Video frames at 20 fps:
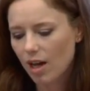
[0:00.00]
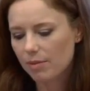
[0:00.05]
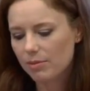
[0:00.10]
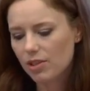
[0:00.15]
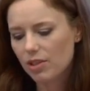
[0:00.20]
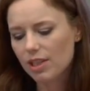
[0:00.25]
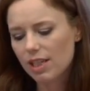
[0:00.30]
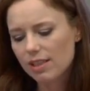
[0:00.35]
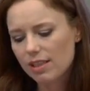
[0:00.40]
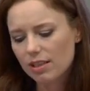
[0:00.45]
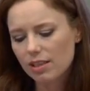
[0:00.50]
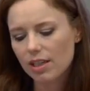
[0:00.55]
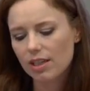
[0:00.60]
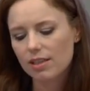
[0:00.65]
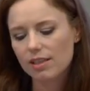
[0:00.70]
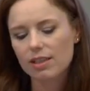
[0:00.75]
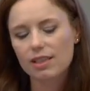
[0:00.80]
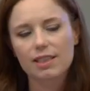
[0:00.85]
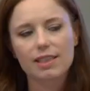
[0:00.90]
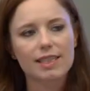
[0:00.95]
So that's
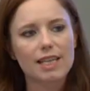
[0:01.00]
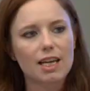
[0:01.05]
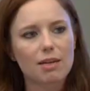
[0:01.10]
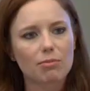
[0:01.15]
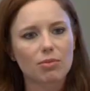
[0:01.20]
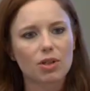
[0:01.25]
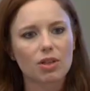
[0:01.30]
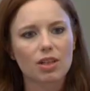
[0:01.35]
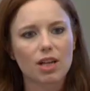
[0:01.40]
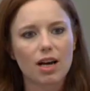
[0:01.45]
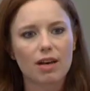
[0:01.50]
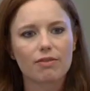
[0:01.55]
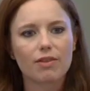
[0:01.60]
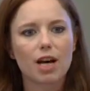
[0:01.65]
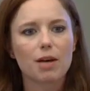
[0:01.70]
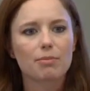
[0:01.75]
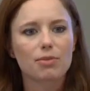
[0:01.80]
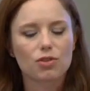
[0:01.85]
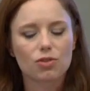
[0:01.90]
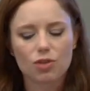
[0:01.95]
it's an example of
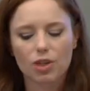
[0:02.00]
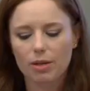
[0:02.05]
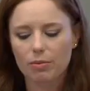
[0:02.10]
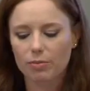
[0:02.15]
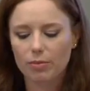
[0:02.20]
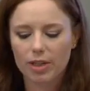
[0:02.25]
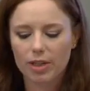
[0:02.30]
upstream